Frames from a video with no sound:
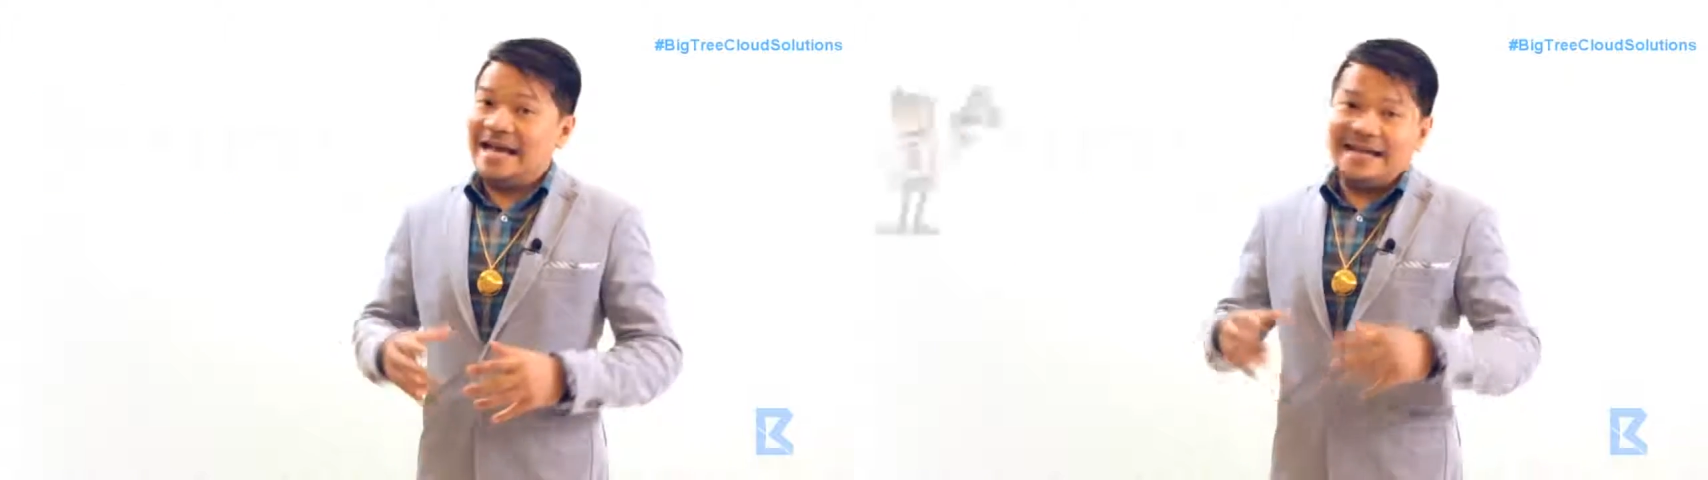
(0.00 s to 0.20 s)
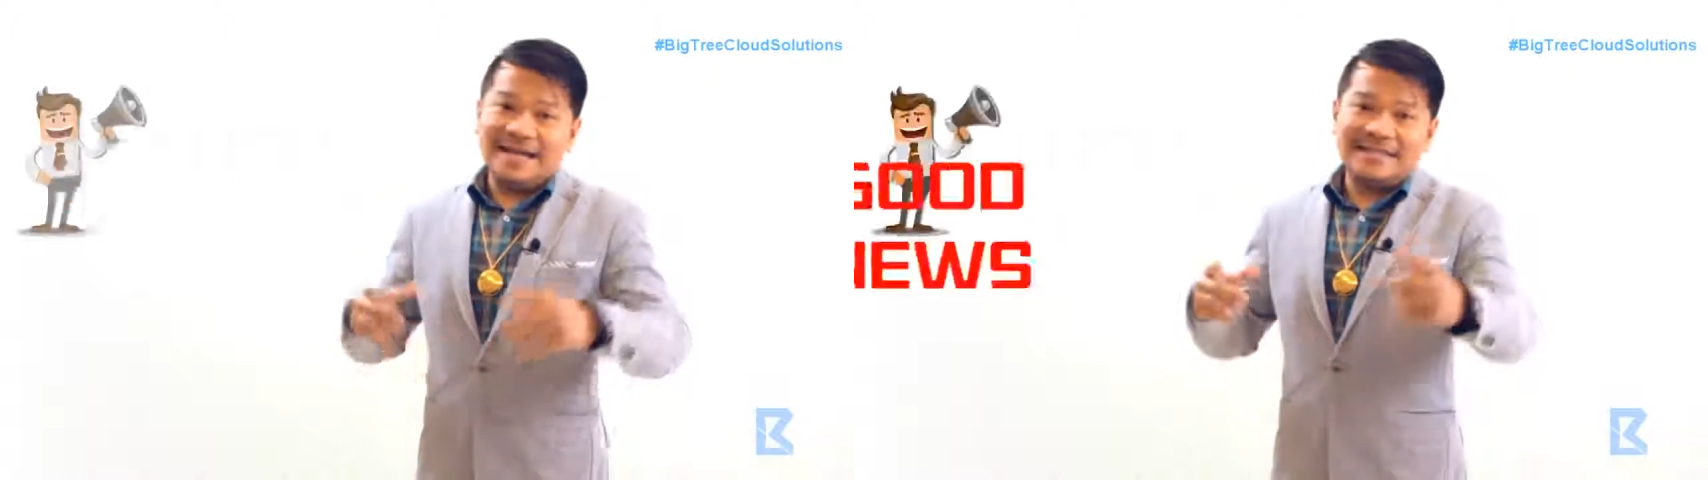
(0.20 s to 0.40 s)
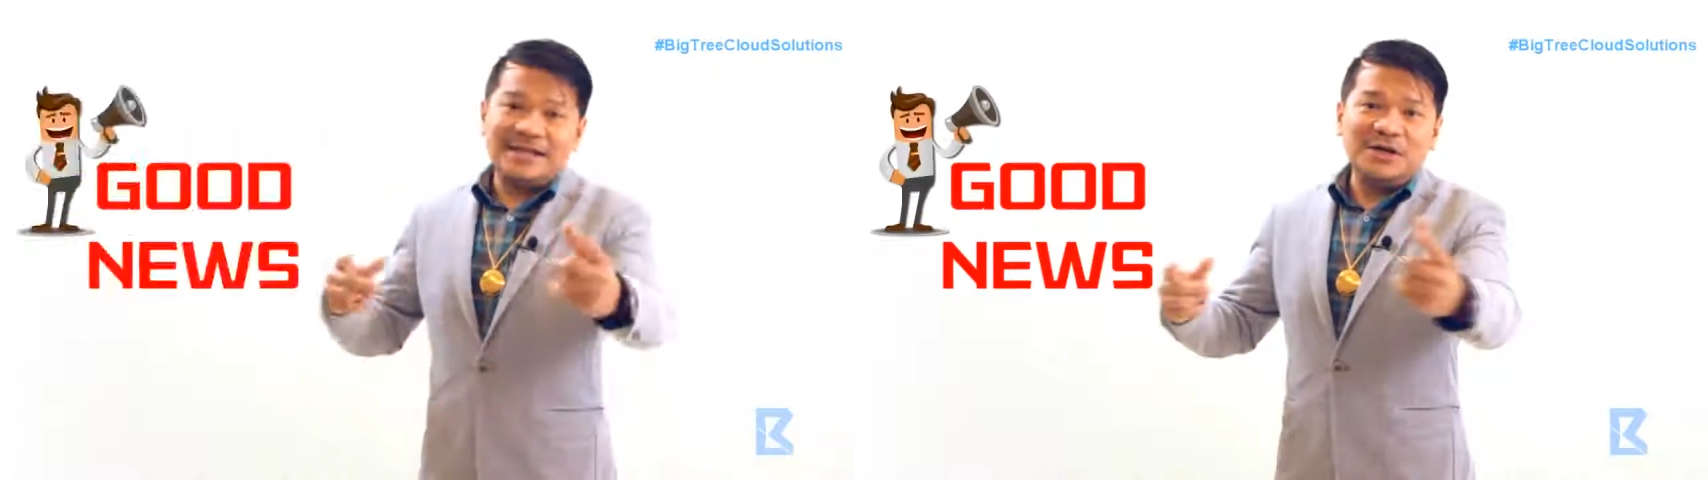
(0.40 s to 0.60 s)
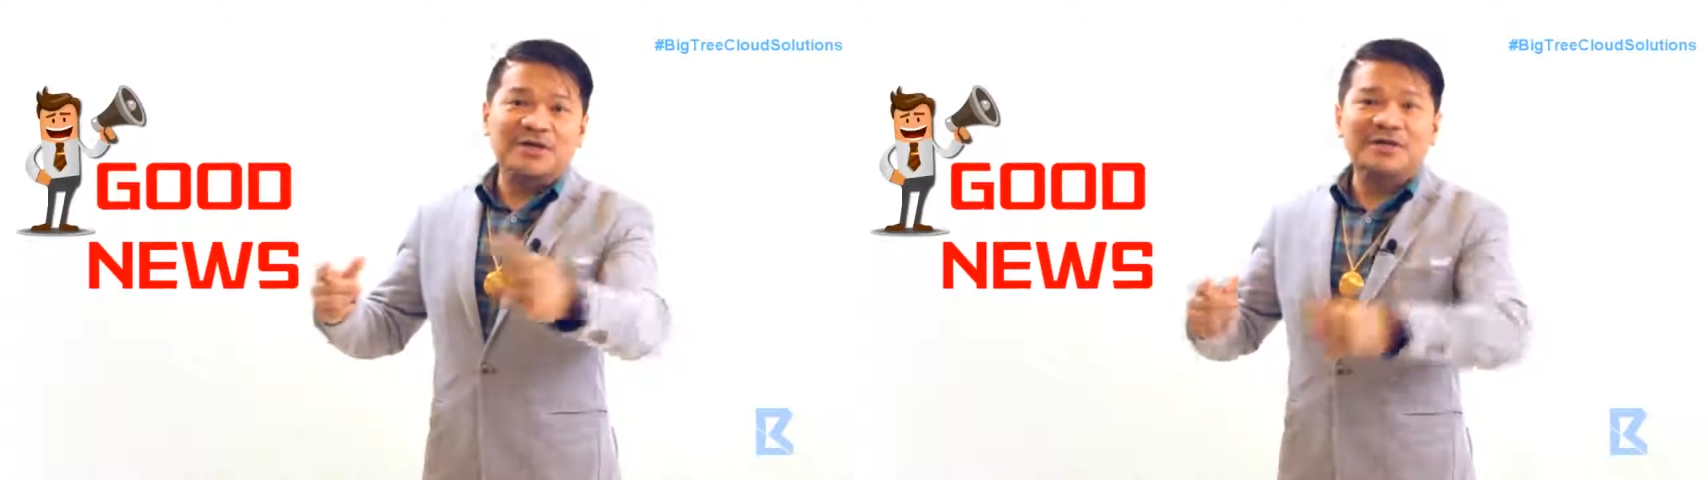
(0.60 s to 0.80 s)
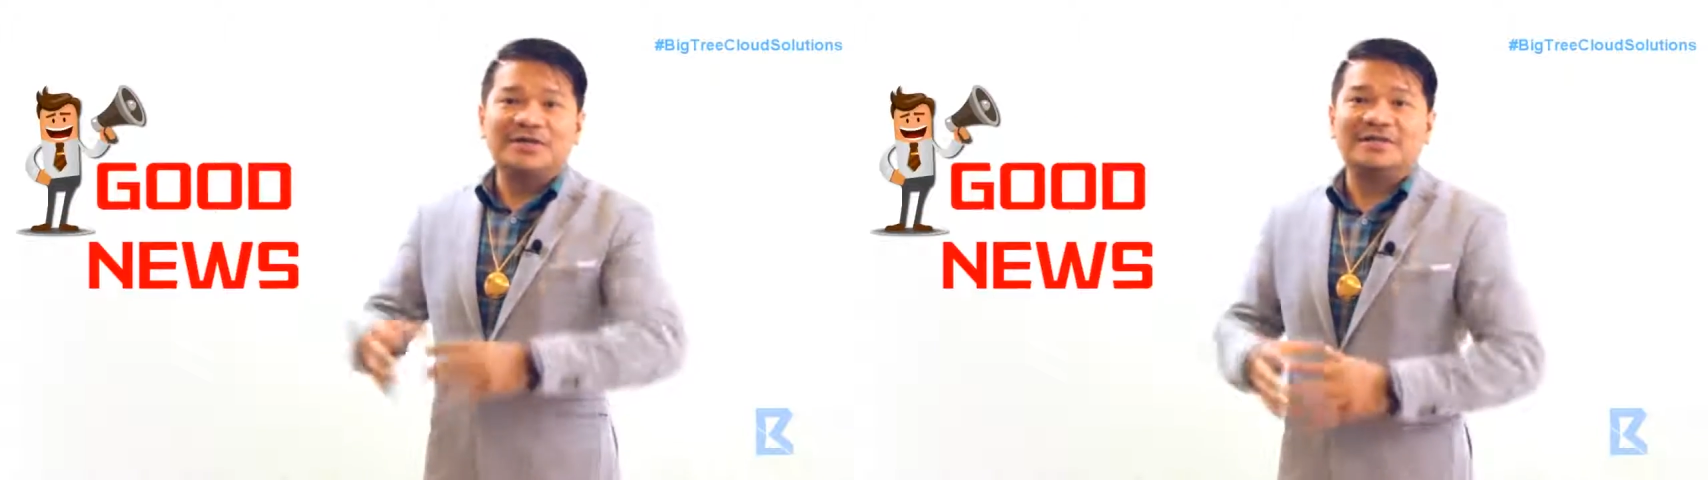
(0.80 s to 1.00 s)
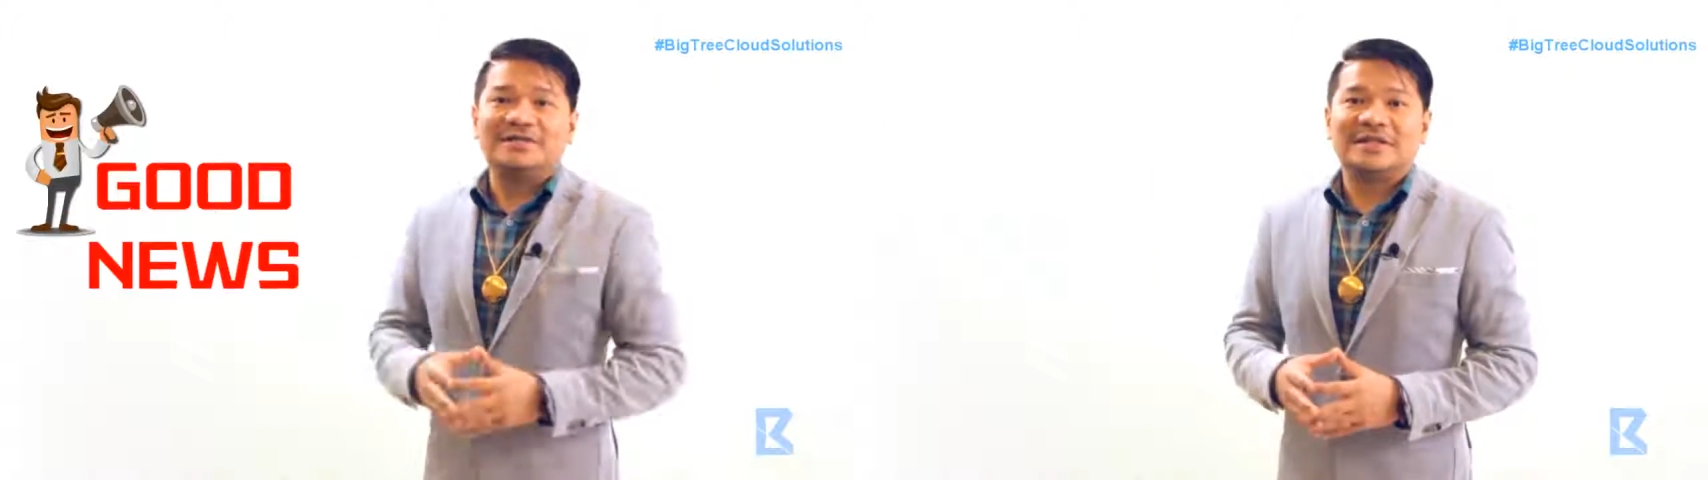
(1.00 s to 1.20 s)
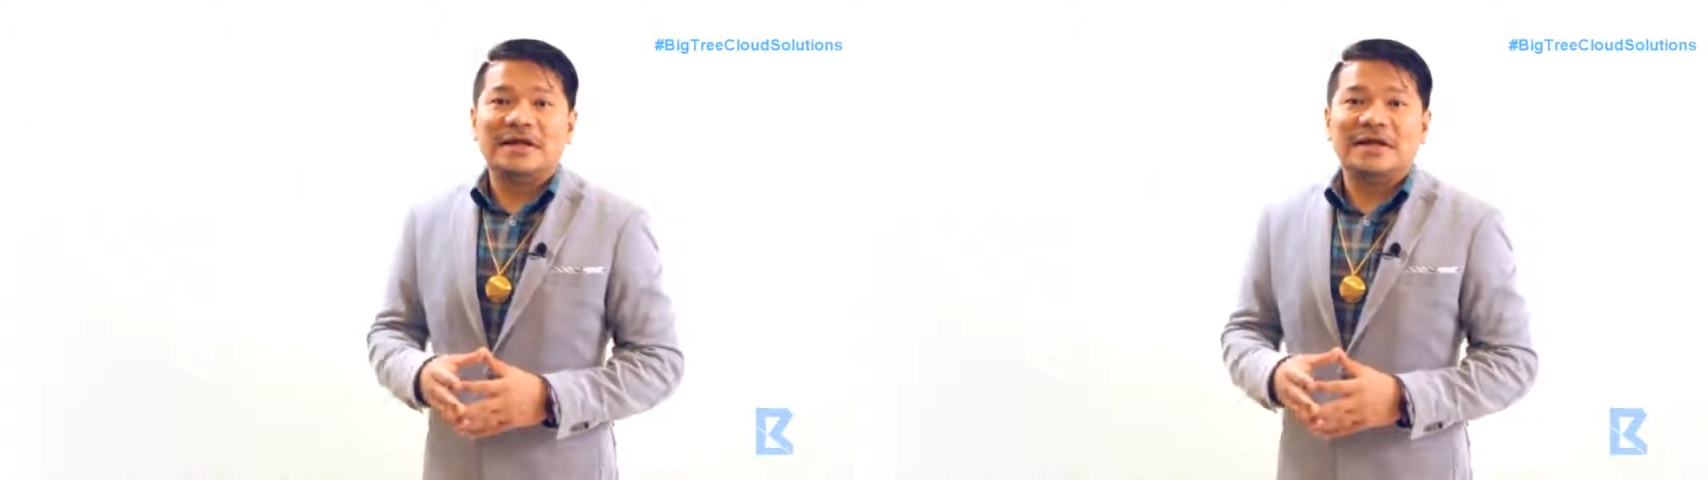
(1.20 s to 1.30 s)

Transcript: And here's the good news.